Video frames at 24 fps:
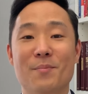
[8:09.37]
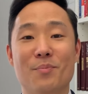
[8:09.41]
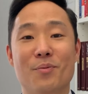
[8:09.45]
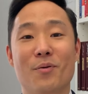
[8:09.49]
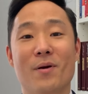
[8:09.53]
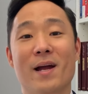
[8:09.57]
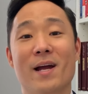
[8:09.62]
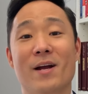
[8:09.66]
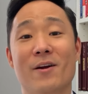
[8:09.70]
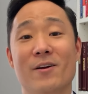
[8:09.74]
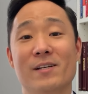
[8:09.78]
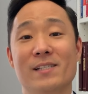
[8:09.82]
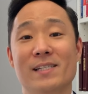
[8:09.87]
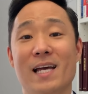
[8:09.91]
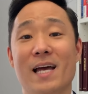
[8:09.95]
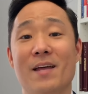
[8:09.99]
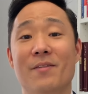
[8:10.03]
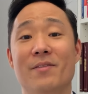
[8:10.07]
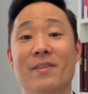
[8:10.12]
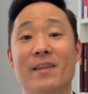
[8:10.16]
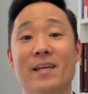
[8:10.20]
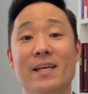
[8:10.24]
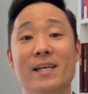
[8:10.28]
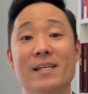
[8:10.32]
prayer is
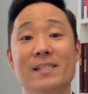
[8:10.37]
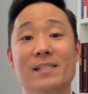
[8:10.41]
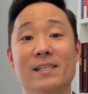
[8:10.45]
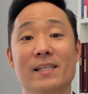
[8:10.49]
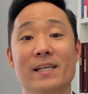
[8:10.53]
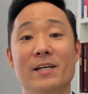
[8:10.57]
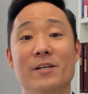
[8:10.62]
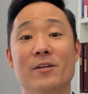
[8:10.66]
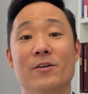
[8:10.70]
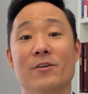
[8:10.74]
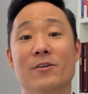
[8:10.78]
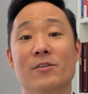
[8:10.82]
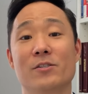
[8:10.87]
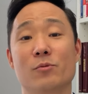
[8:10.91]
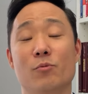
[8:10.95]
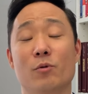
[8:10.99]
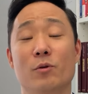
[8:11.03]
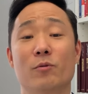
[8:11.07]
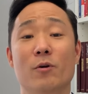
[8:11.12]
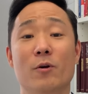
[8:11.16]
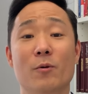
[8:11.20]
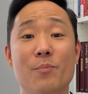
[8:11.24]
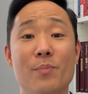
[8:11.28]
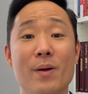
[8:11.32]
that these leaders
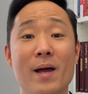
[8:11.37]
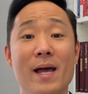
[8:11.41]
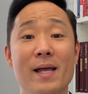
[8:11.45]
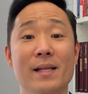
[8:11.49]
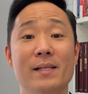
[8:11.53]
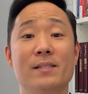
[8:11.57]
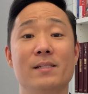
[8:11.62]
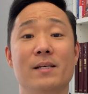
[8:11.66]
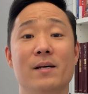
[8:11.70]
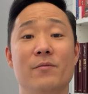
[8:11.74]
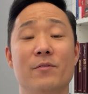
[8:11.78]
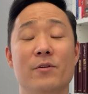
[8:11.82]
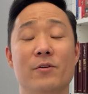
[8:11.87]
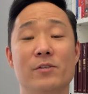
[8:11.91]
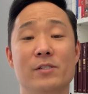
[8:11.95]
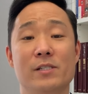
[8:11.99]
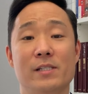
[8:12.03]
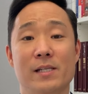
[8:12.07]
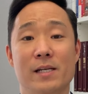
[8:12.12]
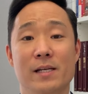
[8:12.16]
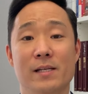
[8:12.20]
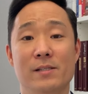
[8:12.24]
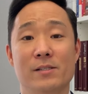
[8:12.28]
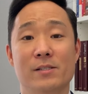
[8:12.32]
would repent of their
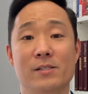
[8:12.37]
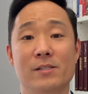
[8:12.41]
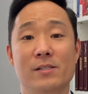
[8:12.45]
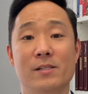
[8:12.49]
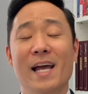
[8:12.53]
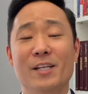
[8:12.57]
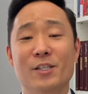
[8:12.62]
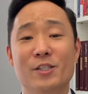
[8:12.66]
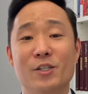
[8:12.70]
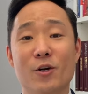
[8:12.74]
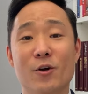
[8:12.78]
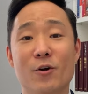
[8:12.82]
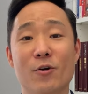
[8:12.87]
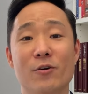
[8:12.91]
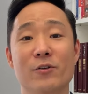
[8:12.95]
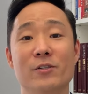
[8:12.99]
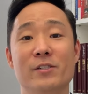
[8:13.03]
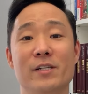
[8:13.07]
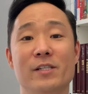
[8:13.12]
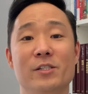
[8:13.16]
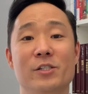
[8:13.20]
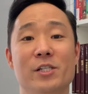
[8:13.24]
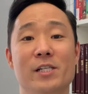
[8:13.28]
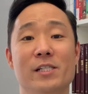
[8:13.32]
sins and turn
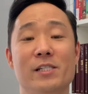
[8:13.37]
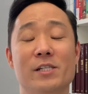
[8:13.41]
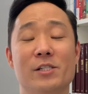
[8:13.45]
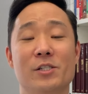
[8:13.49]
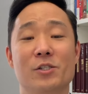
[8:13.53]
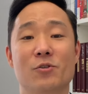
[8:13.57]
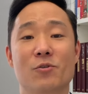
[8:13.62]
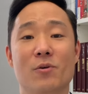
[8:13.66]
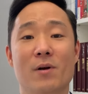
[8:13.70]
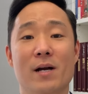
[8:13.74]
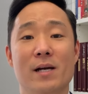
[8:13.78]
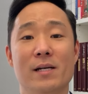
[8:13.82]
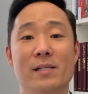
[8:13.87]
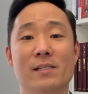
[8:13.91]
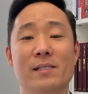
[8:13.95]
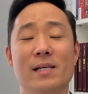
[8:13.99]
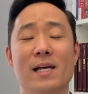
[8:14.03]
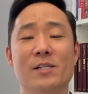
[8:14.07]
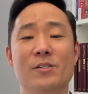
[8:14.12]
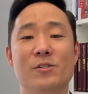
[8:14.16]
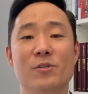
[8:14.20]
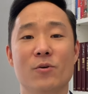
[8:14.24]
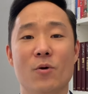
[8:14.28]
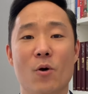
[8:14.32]
to Jesus Christ
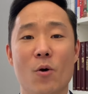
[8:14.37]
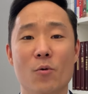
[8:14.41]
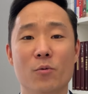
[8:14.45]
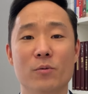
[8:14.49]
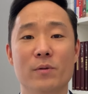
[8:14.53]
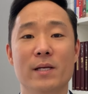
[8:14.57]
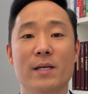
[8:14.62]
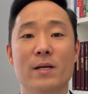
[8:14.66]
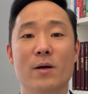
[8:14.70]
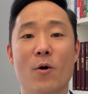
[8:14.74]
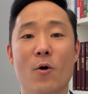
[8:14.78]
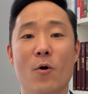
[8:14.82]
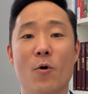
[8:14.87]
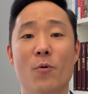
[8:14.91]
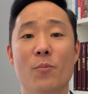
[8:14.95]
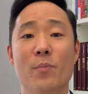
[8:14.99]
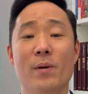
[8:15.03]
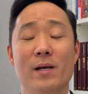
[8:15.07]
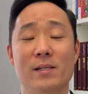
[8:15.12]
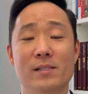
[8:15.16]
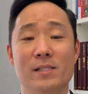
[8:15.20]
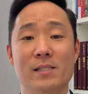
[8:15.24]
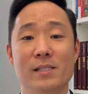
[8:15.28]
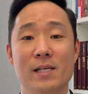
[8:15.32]
as their only hope
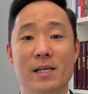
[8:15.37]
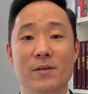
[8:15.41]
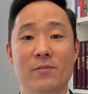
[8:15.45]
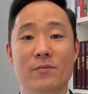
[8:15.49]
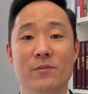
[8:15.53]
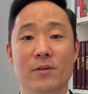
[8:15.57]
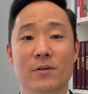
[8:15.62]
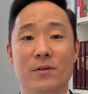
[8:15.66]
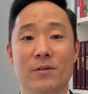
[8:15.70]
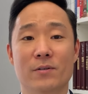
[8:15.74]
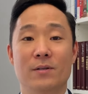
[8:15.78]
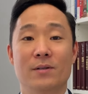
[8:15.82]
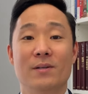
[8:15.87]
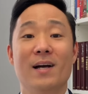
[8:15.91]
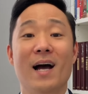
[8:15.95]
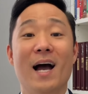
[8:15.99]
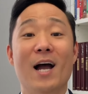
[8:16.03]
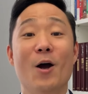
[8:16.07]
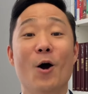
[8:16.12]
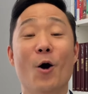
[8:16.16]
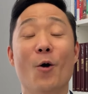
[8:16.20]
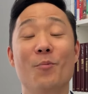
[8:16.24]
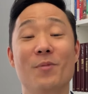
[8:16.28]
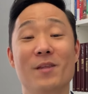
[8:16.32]
and Savior. I
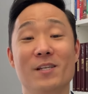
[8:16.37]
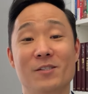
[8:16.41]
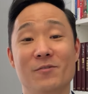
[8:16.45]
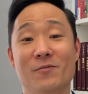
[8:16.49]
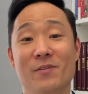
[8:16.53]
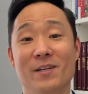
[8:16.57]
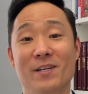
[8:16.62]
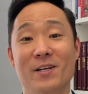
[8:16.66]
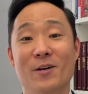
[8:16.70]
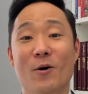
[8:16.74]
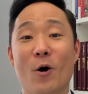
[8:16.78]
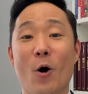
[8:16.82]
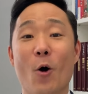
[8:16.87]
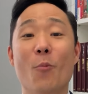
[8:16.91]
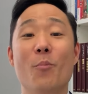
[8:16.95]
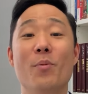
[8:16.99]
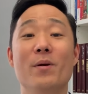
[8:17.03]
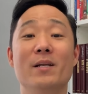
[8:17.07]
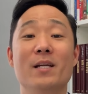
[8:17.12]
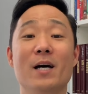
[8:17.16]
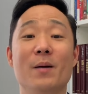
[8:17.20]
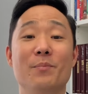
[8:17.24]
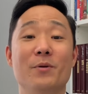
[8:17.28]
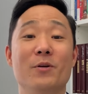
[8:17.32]
hope this video
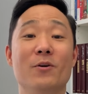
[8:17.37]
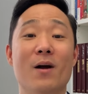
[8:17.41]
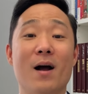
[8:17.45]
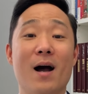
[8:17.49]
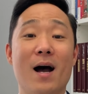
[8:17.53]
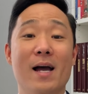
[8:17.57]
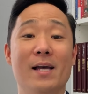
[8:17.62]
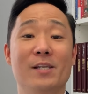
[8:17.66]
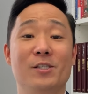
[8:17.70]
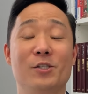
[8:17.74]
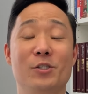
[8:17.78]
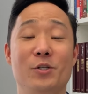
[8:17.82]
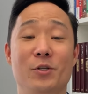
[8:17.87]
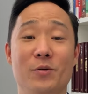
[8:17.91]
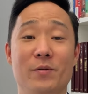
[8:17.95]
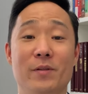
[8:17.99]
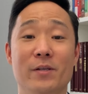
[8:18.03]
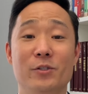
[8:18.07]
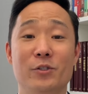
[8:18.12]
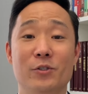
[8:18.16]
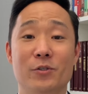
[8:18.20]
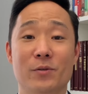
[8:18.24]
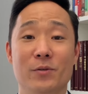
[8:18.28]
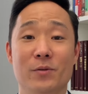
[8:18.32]
opened up your eyes to
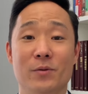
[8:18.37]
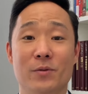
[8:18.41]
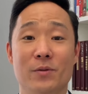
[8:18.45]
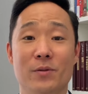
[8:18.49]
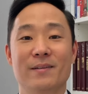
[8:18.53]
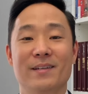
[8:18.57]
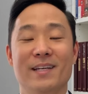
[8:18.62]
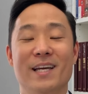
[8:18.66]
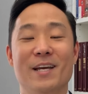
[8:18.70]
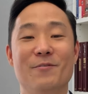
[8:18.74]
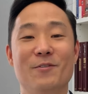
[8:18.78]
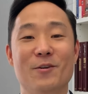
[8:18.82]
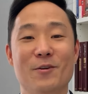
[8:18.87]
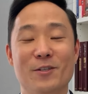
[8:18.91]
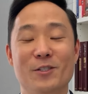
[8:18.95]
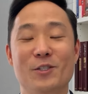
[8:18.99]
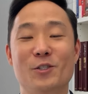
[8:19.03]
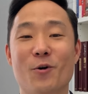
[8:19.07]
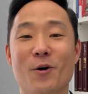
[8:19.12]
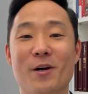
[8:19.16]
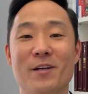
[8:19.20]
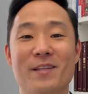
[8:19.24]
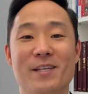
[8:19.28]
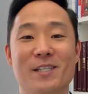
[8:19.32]
the truth. If you
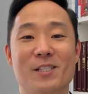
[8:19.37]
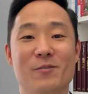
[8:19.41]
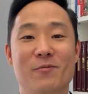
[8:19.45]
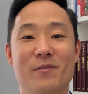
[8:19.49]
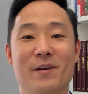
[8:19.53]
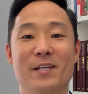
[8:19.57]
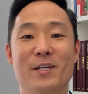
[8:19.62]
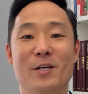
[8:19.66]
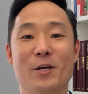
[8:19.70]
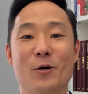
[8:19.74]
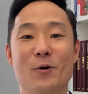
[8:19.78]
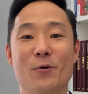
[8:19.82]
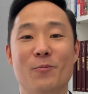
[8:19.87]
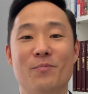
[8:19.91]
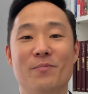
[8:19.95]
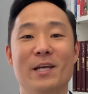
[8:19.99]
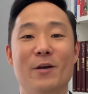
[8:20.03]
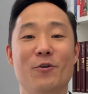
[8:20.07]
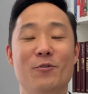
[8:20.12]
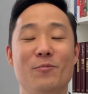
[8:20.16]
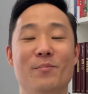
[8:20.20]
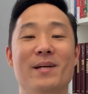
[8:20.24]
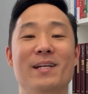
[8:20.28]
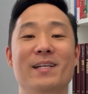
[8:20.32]
enjoyed this video, it
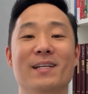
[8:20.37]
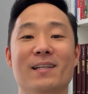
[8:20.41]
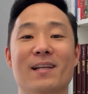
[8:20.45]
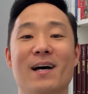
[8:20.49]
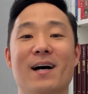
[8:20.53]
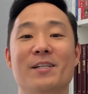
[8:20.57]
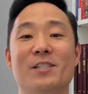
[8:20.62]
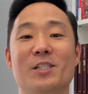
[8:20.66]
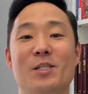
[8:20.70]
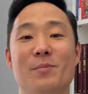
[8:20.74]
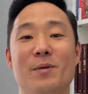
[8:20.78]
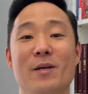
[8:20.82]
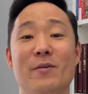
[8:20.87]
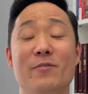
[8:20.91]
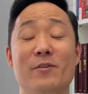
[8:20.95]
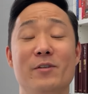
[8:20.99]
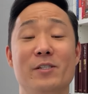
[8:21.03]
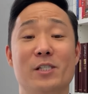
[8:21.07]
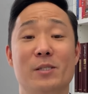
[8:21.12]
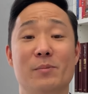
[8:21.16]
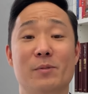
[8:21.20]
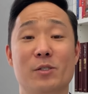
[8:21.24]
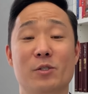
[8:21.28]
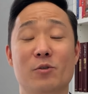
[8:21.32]
would mean a lot to me if you
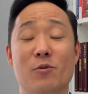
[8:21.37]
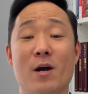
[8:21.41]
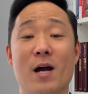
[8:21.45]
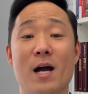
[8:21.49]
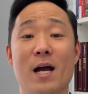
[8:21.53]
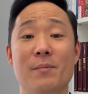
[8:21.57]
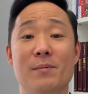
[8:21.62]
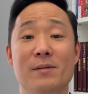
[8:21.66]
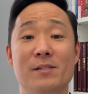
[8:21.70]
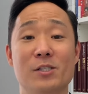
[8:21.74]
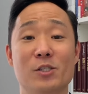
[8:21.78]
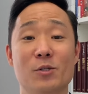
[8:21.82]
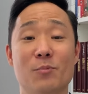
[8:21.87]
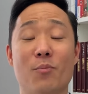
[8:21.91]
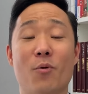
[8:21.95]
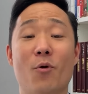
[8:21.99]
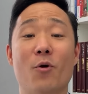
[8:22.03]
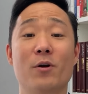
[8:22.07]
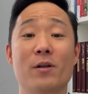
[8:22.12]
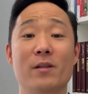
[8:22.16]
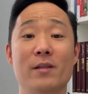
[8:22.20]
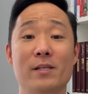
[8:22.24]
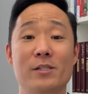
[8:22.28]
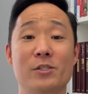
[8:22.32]
subscribed and
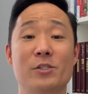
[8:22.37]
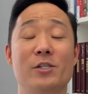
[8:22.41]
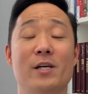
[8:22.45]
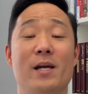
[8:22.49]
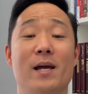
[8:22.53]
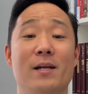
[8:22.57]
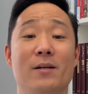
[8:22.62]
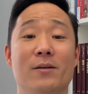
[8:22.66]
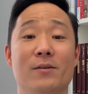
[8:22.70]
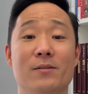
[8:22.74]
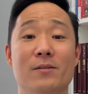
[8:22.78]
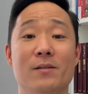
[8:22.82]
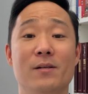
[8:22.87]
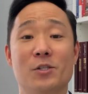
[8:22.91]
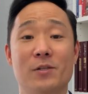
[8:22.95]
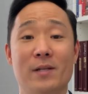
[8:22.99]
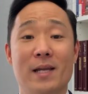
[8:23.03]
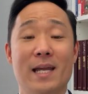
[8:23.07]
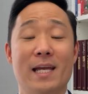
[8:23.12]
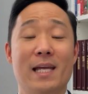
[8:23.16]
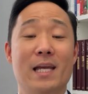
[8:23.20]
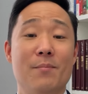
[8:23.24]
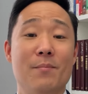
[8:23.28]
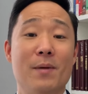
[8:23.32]
supported this channel so
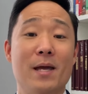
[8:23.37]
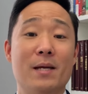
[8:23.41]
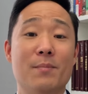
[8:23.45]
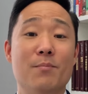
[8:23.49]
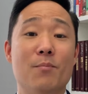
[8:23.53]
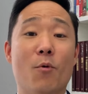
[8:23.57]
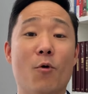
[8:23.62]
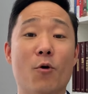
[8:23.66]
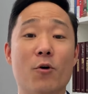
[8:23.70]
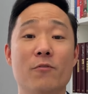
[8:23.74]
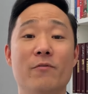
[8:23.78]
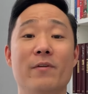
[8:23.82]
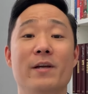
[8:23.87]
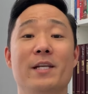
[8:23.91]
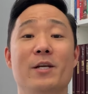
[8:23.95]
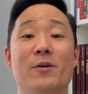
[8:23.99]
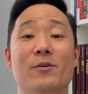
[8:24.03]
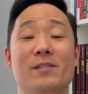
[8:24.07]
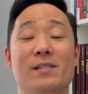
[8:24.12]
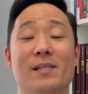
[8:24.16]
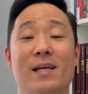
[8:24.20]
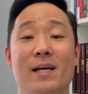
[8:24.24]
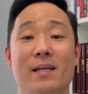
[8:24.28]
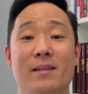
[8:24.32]
that I can make more
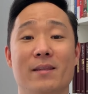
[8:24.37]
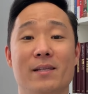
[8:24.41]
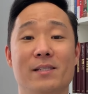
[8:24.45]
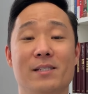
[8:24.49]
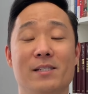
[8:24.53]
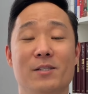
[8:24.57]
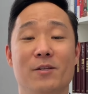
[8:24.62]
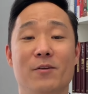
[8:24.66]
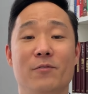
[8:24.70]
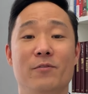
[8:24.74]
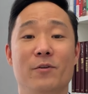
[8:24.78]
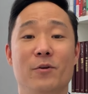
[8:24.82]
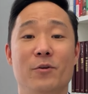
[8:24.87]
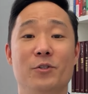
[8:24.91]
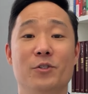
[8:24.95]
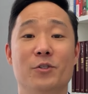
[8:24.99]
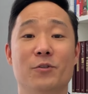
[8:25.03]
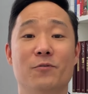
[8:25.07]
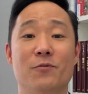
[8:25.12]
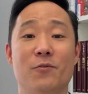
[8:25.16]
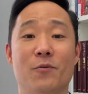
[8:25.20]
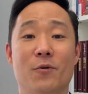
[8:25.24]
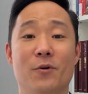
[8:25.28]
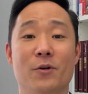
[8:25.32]
videos like this in the future
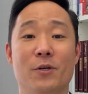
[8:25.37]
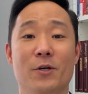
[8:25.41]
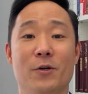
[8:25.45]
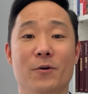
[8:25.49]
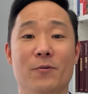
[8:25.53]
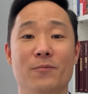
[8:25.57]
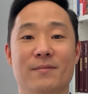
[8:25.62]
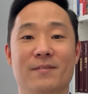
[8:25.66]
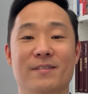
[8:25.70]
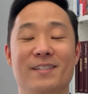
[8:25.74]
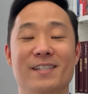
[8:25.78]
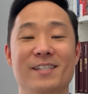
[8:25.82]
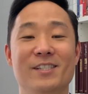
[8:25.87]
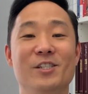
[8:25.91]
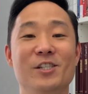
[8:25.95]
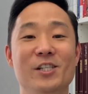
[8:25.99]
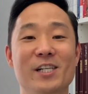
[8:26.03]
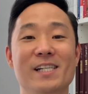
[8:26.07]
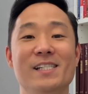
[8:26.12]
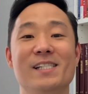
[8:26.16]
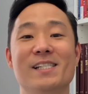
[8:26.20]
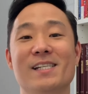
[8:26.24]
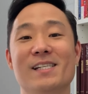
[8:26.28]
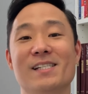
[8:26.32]
for you. To
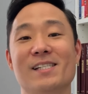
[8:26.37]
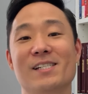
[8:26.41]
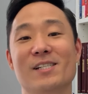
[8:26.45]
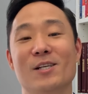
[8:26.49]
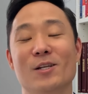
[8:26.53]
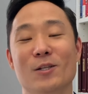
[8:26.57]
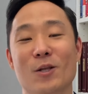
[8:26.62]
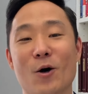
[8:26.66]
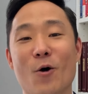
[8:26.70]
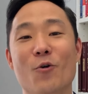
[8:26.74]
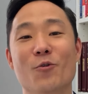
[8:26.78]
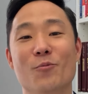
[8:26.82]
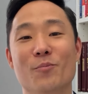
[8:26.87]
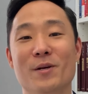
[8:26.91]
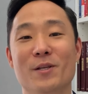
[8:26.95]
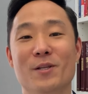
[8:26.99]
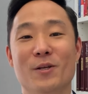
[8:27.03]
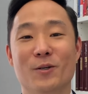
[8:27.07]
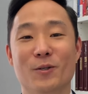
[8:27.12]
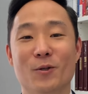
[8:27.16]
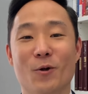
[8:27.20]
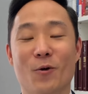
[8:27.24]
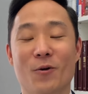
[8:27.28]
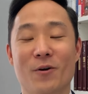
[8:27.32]
Jesus alone be
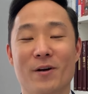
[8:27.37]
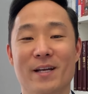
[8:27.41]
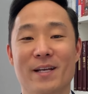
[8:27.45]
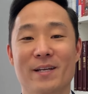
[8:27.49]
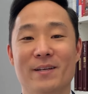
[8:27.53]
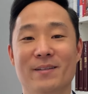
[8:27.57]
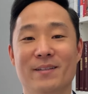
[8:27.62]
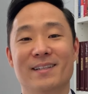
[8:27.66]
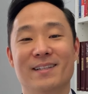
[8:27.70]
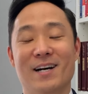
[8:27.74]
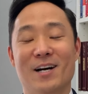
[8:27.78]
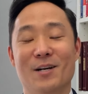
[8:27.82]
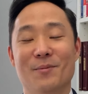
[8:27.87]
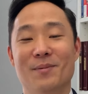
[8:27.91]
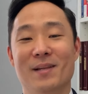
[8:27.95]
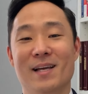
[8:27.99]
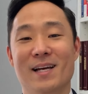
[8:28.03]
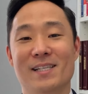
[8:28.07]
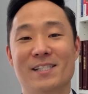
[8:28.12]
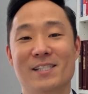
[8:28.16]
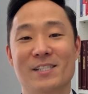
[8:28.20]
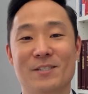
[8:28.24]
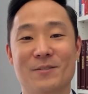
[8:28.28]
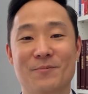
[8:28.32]
the glory. God
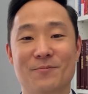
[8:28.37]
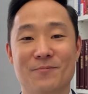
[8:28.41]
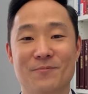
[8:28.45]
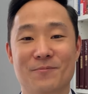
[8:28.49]
bless.